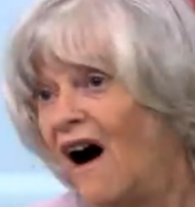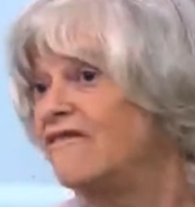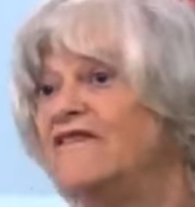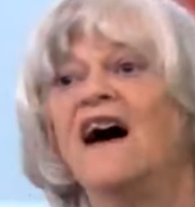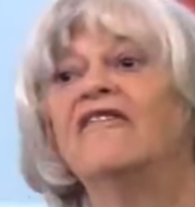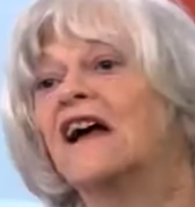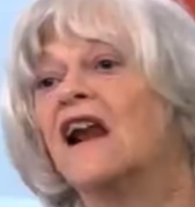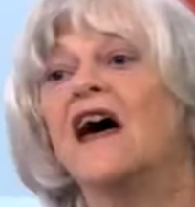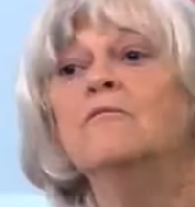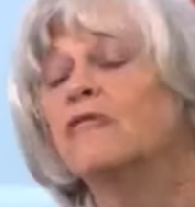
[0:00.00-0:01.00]
I've never
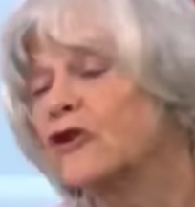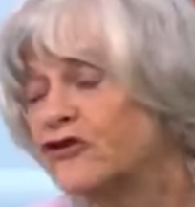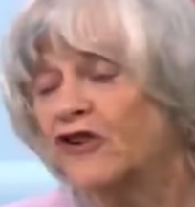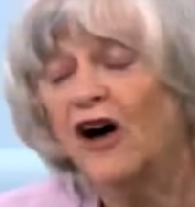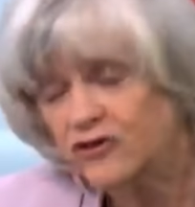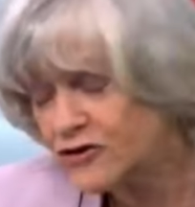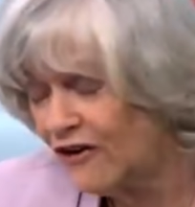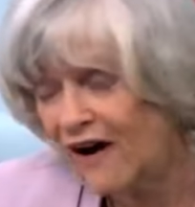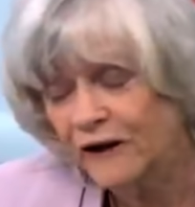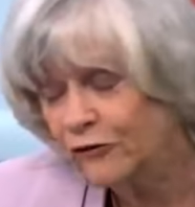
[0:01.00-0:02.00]
claimed that such
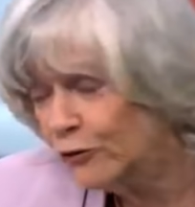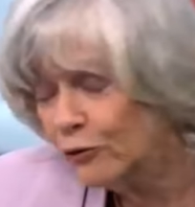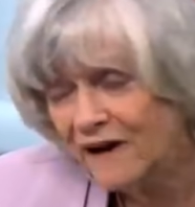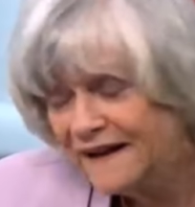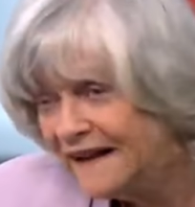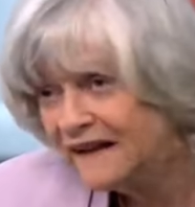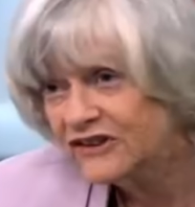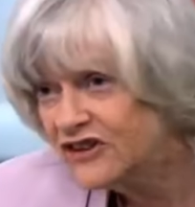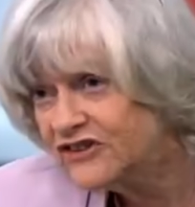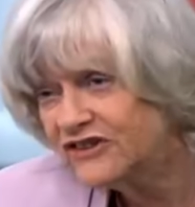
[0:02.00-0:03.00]
science already
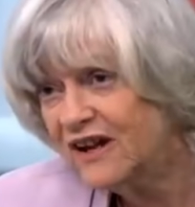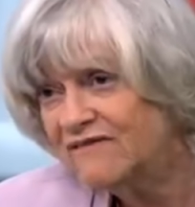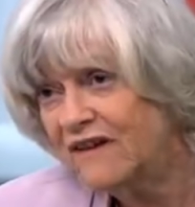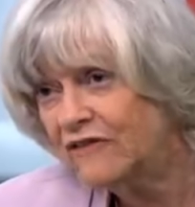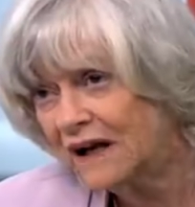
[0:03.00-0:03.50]
exists. I've never